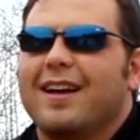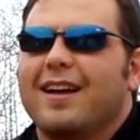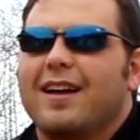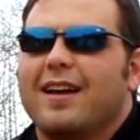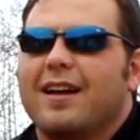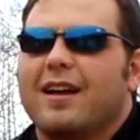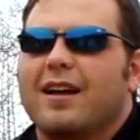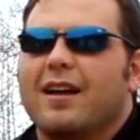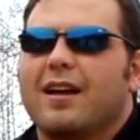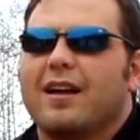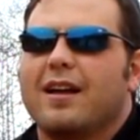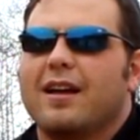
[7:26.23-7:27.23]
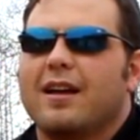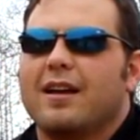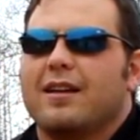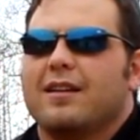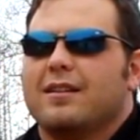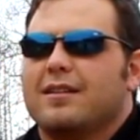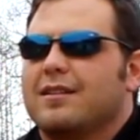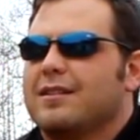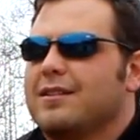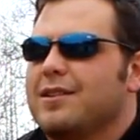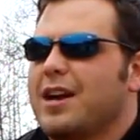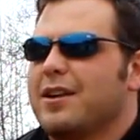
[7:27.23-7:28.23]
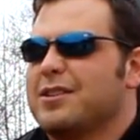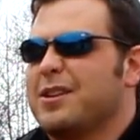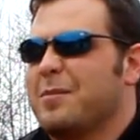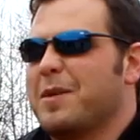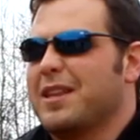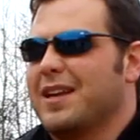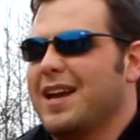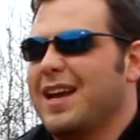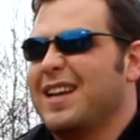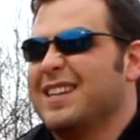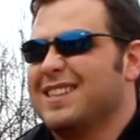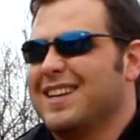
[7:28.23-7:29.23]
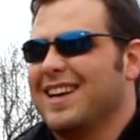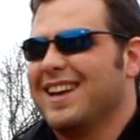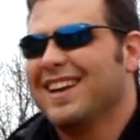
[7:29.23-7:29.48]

those fucking Canadians. Yeah, you're talking about the Canadians again.